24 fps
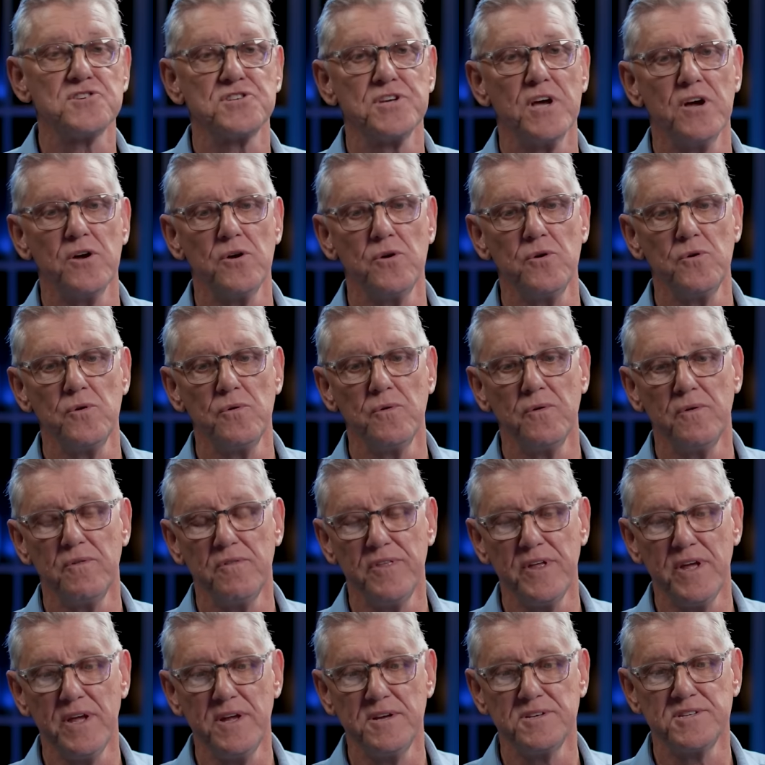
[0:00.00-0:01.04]
so
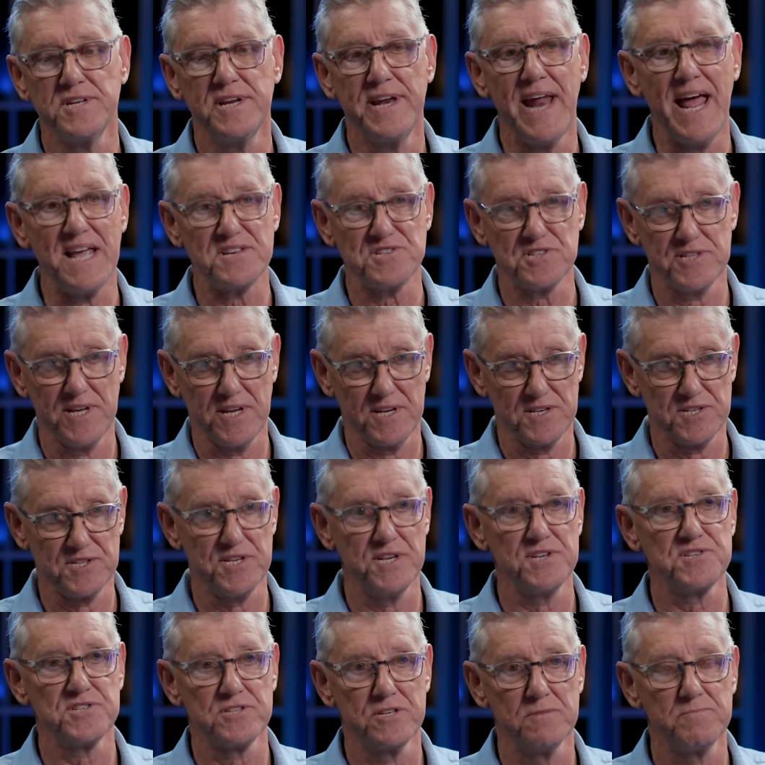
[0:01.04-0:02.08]
the dynastic
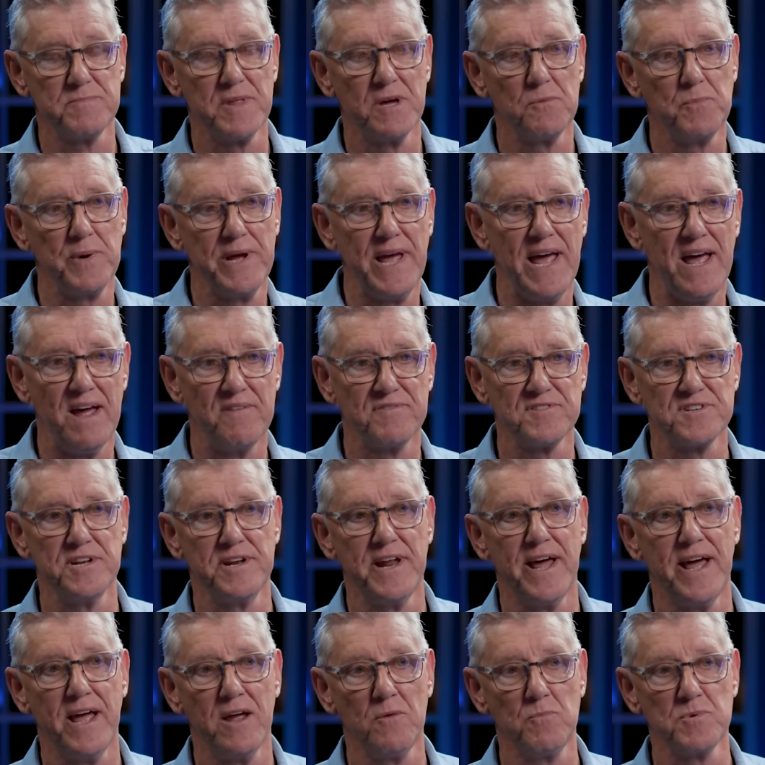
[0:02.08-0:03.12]
system that we have
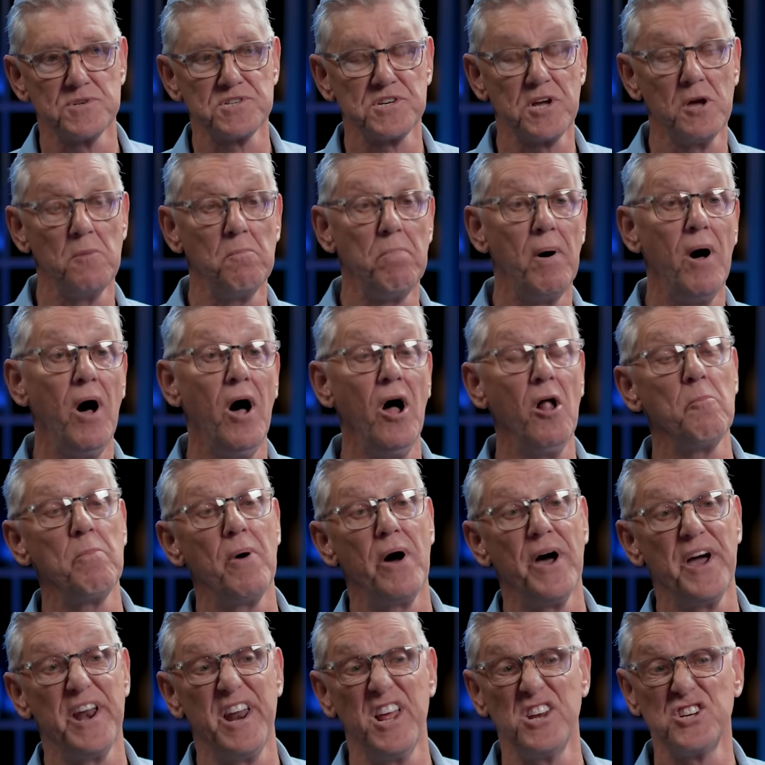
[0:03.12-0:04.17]
today was compiled
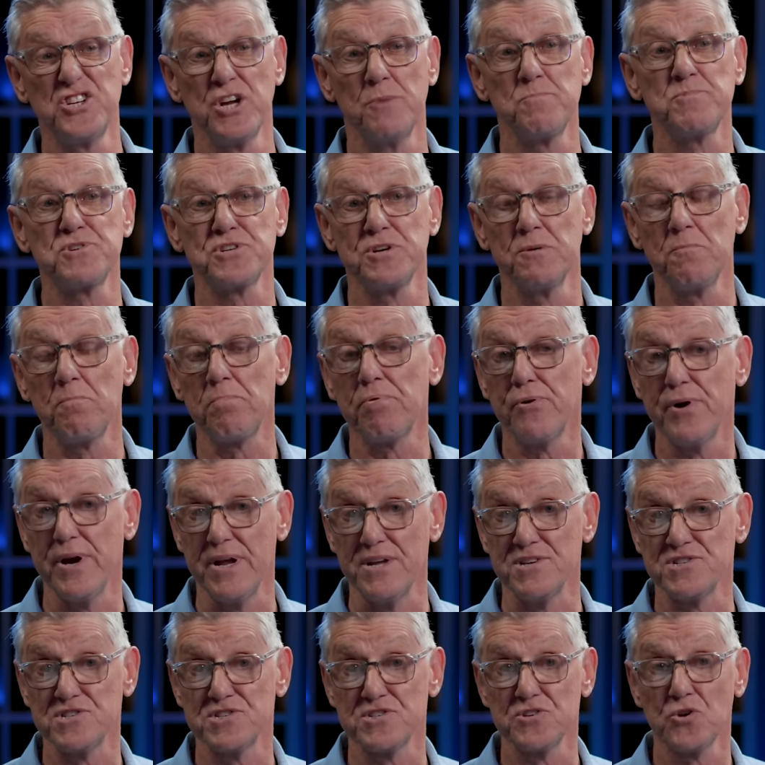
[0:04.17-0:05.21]
by an Egyptian
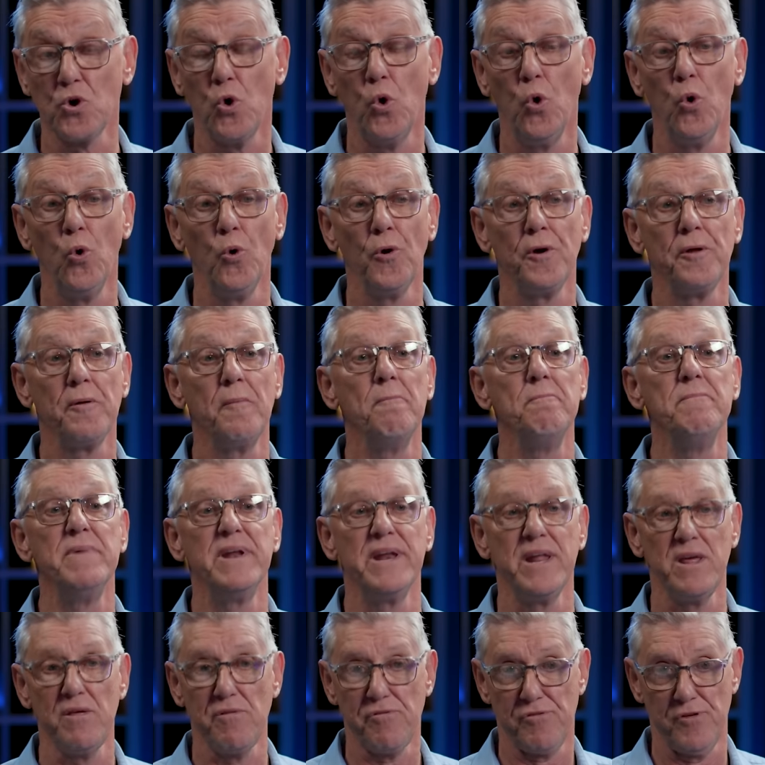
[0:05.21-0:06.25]
priest called
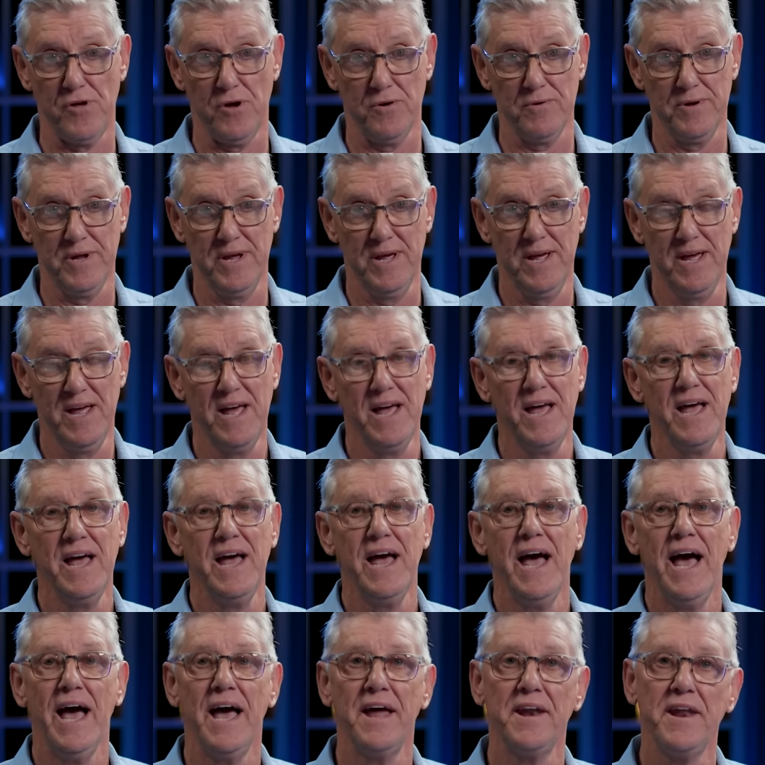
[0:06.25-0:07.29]
Manetho
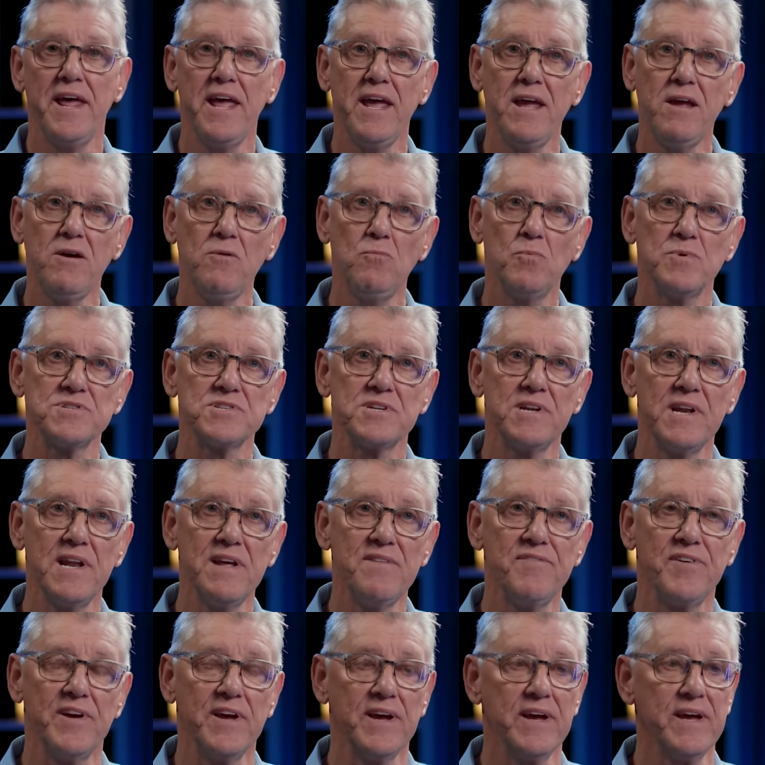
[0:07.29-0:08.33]
and he was
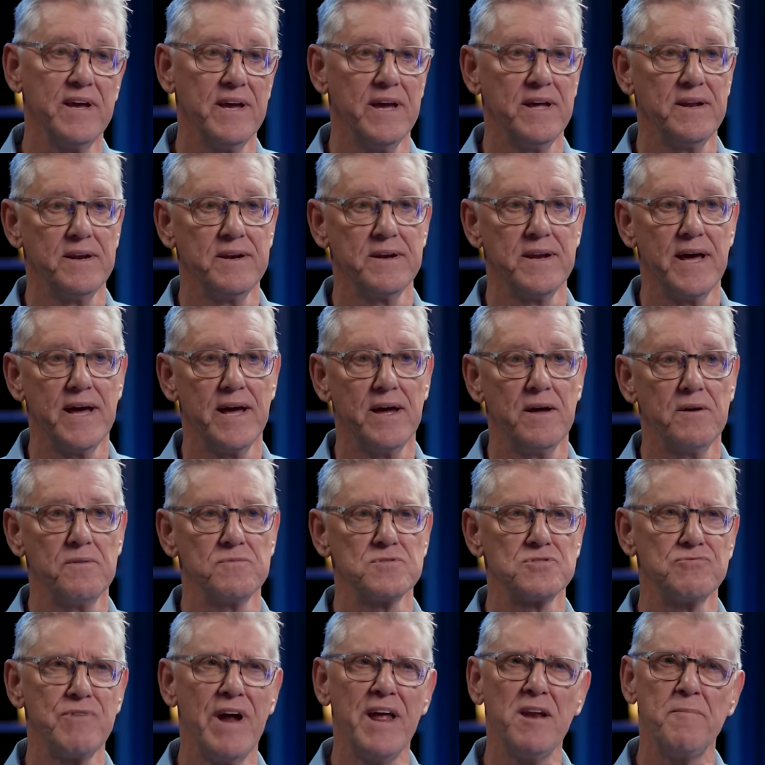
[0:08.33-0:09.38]
living in uh, it
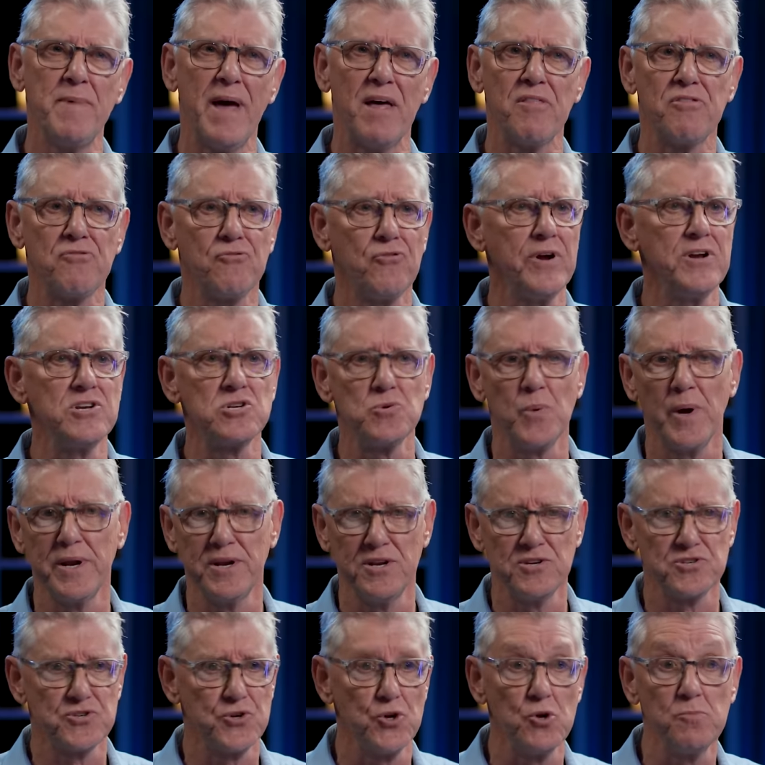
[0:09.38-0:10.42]
was around about
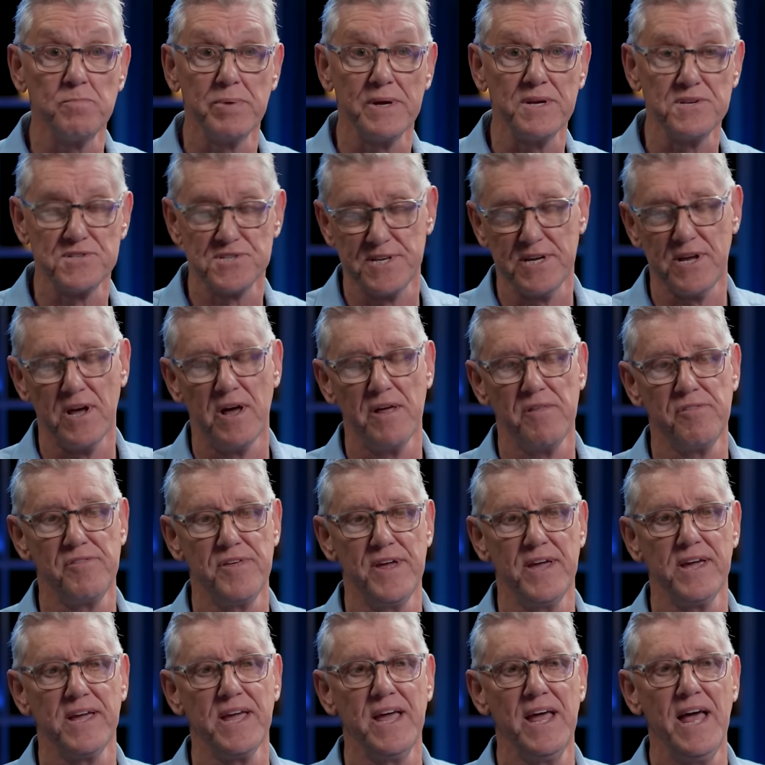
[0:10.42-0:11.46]
322 BC, I
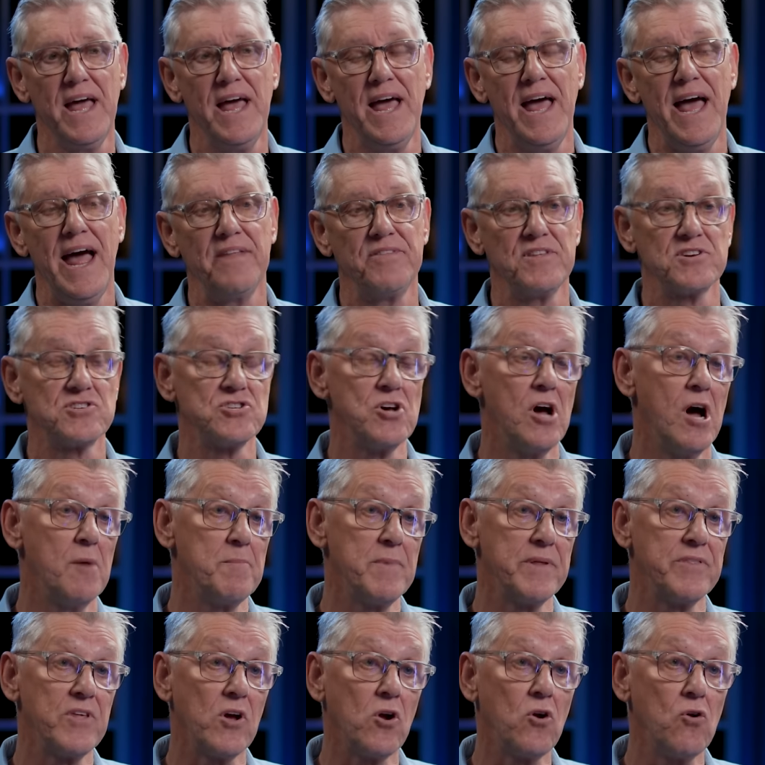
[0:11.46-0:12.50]
think, at the
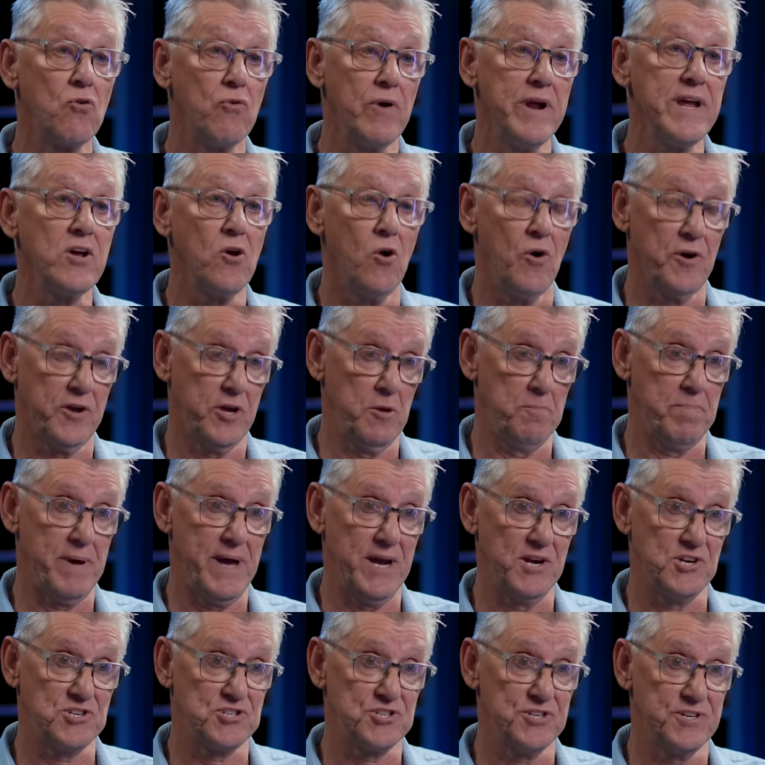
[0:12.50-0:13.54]
time of the Greek
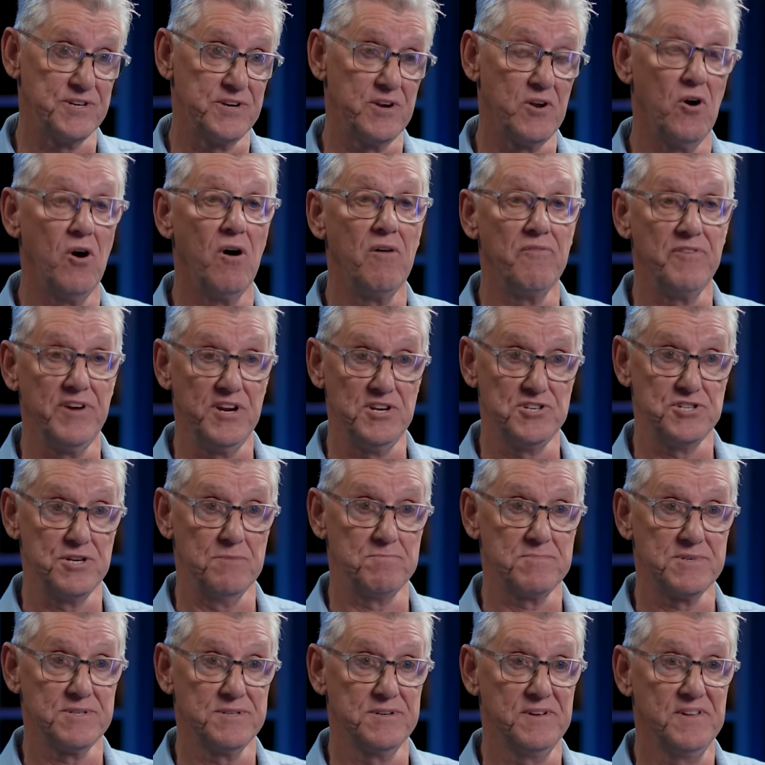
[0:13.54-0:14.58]
occupation of
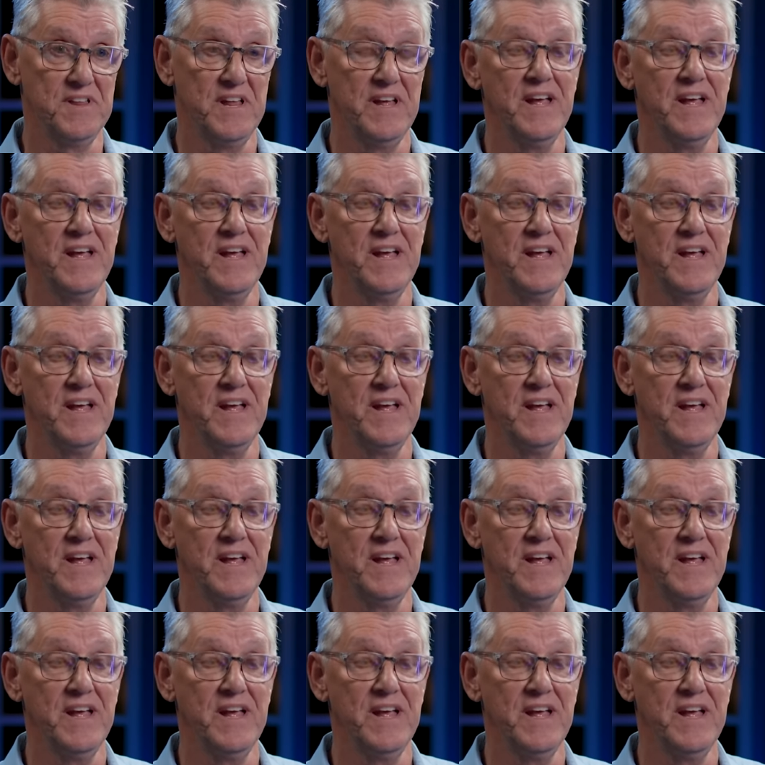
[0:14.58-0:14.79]
Egypt.